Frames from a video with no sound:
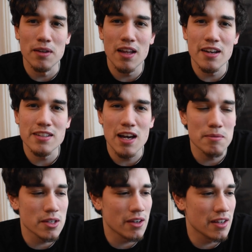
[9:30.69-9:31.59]
lot of
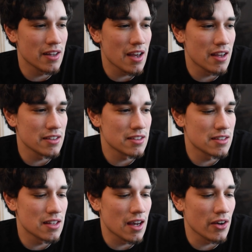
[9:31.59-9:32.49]
times I'll get
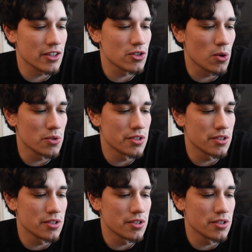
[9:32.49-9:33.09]
told